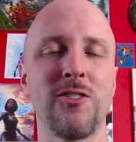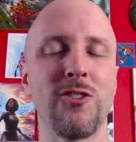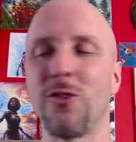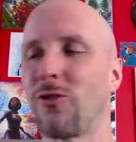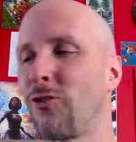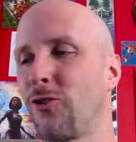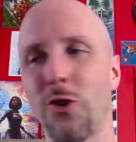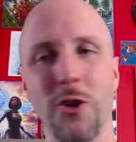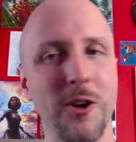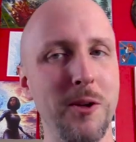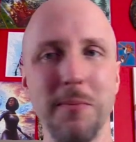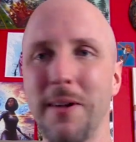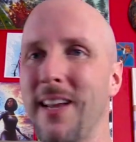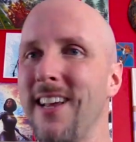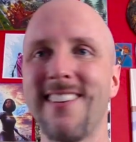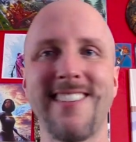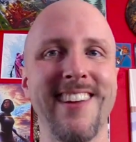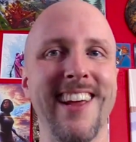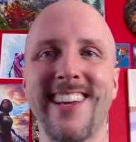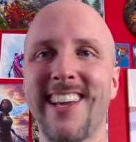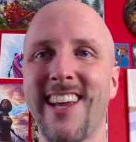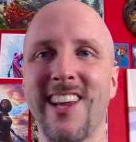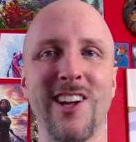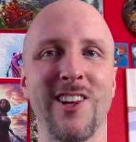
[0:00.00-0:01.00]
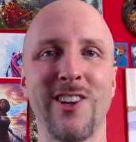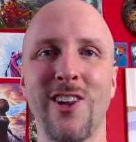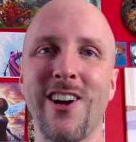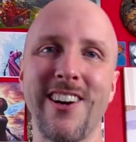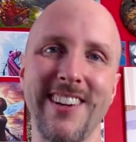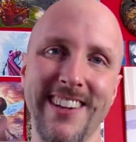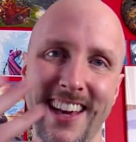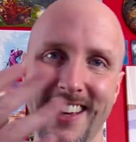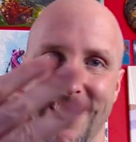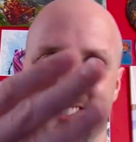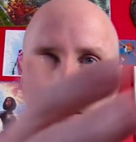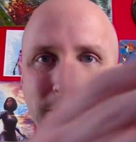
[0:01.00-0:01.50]
So join me in taking a
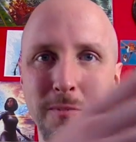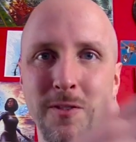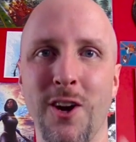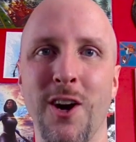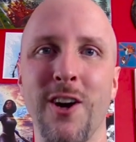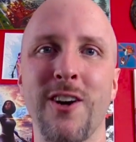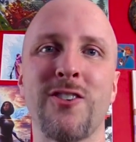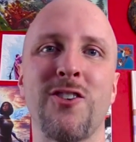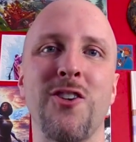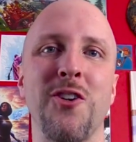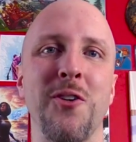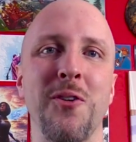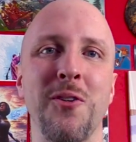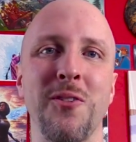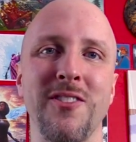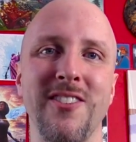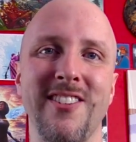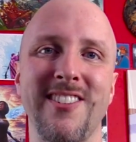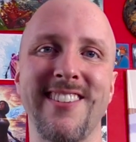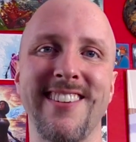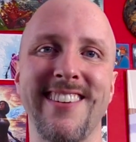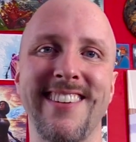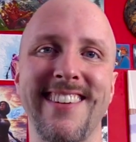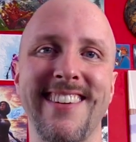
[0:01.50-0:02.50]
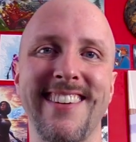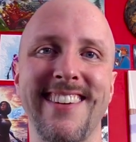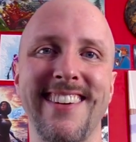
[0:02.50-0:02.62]
look at some Dark Toons.